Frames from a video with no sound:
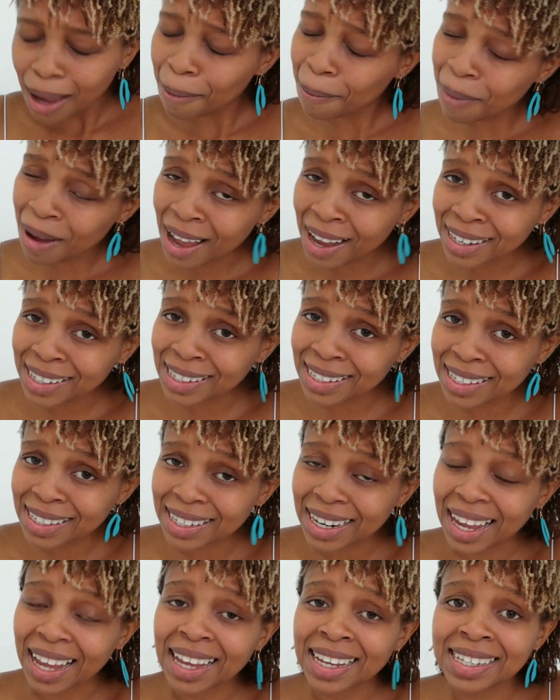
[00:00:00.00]
But
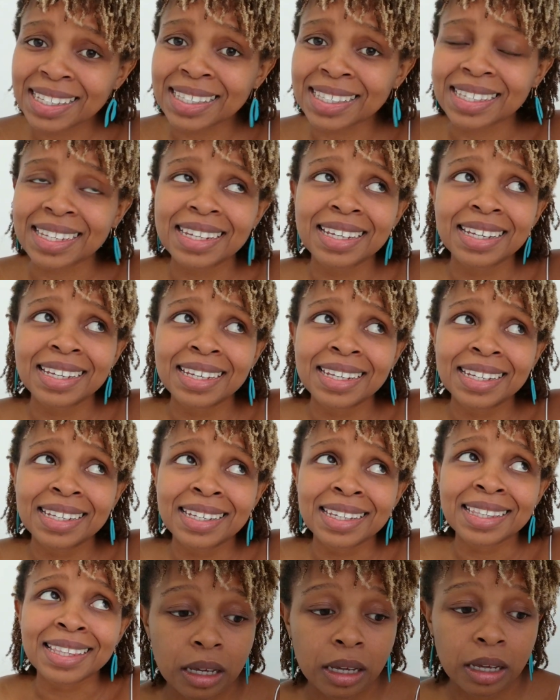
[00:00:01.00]
guys,
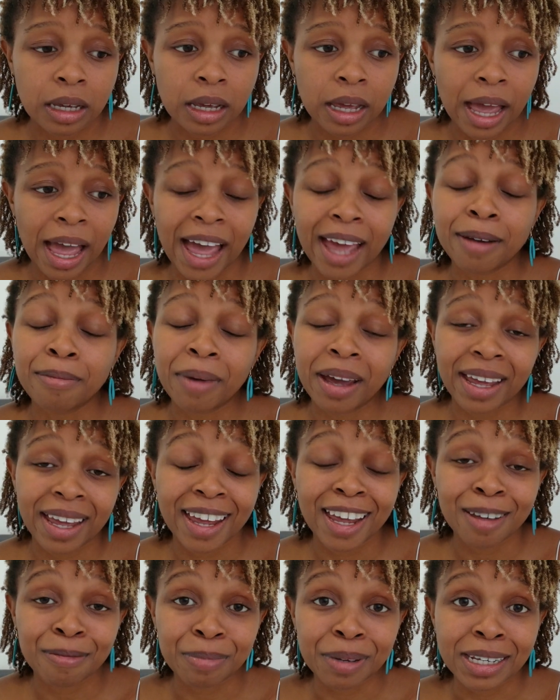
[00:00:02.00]
had my
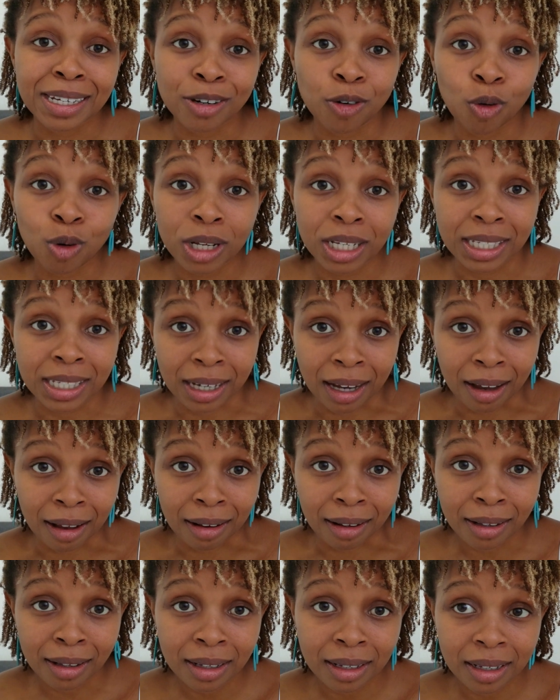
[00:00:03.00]
hair been always
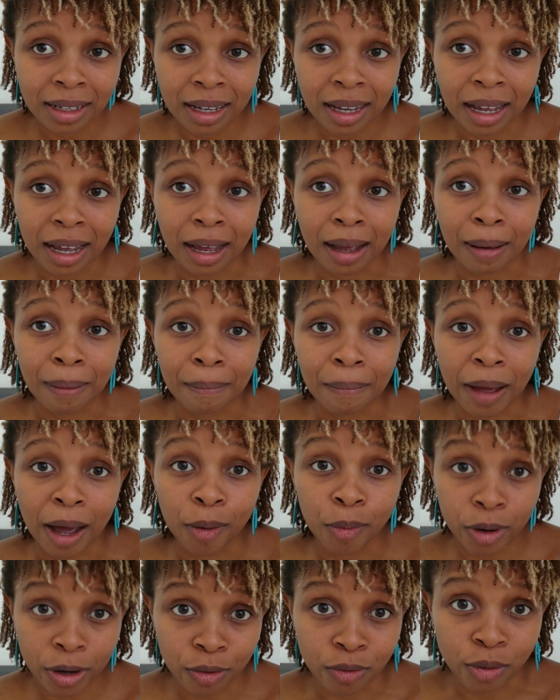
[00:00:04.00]
dull,
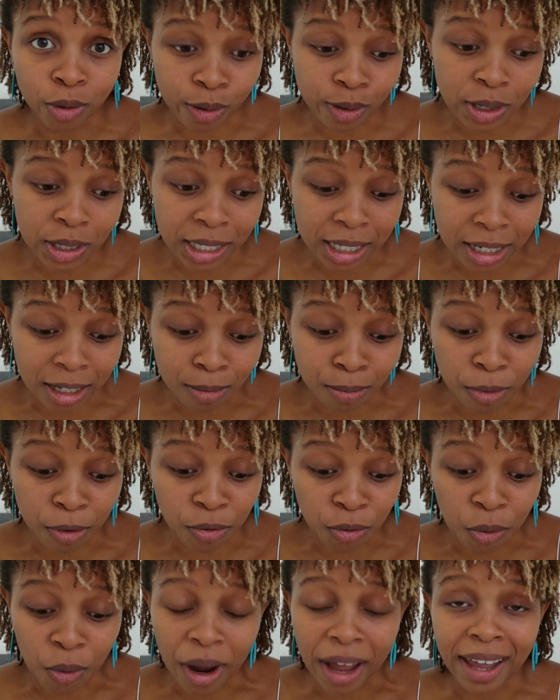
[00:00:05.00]
I would have noticed it
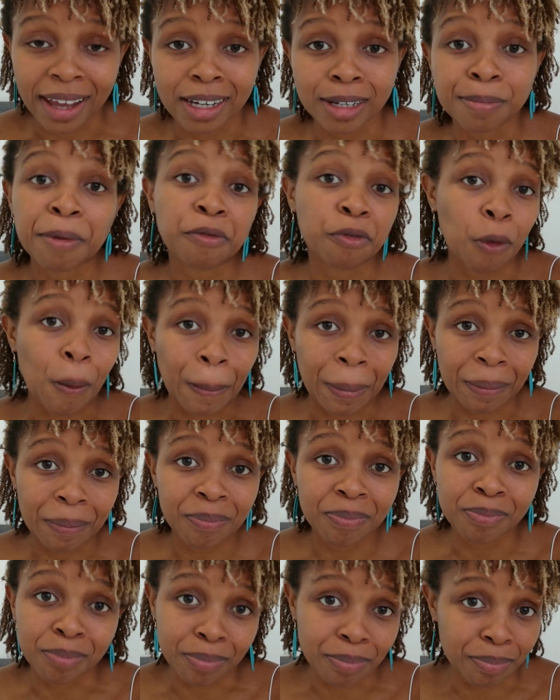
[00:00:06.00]
beforehand, before
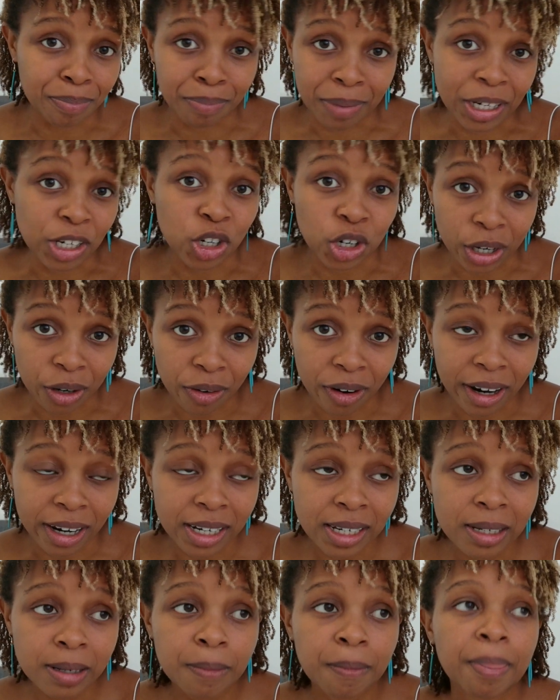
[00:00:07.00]
bleaching,
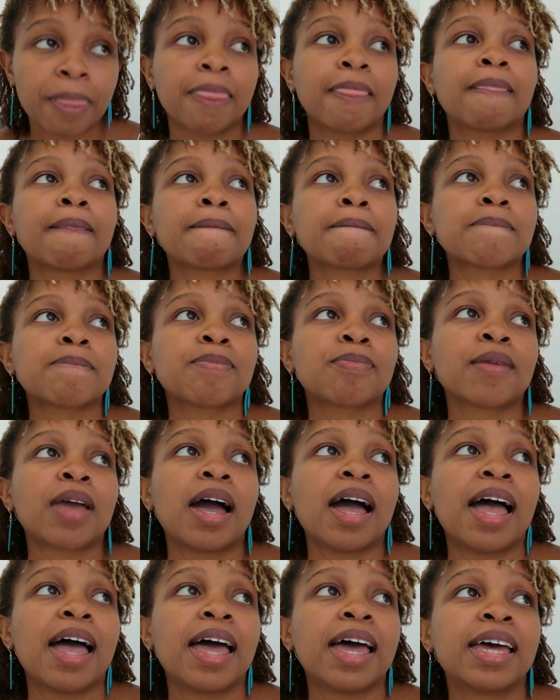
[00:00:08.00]
right?
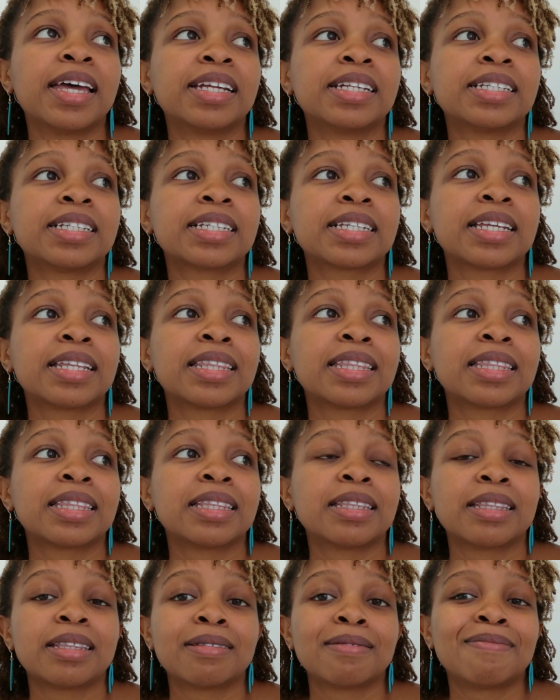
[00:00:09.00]
And
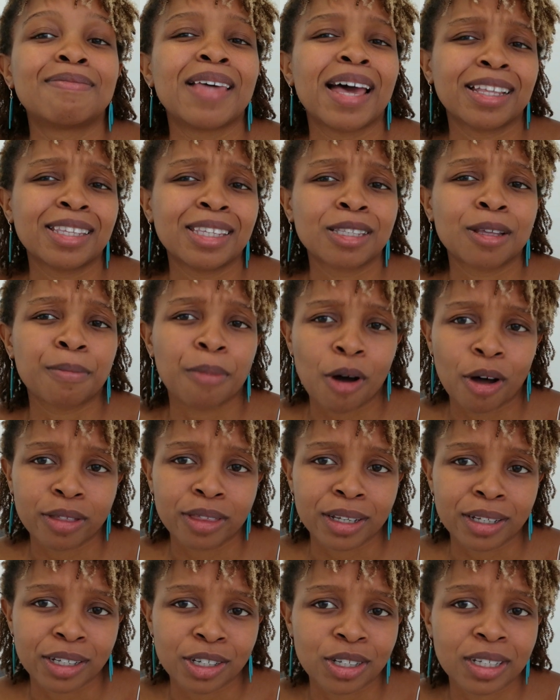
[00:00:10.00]
that's the part
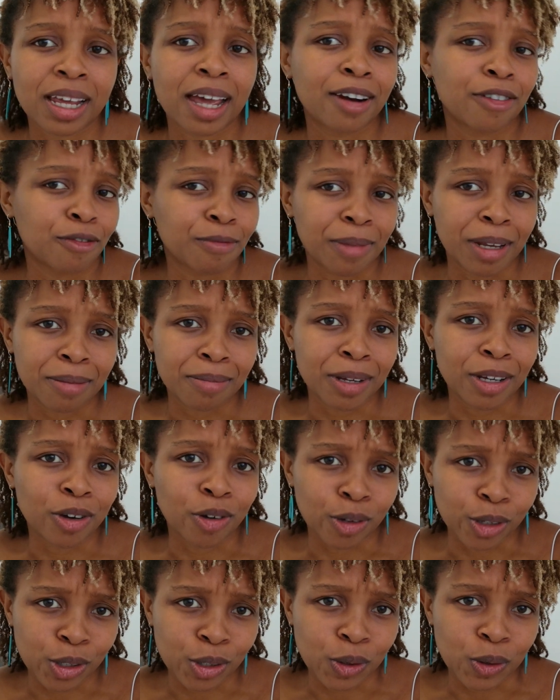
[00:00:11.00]
that just kind of made me
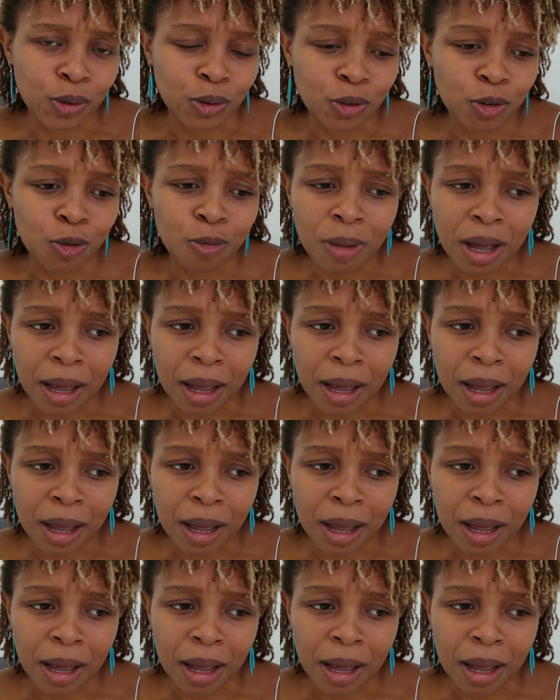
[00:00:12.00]
concerned.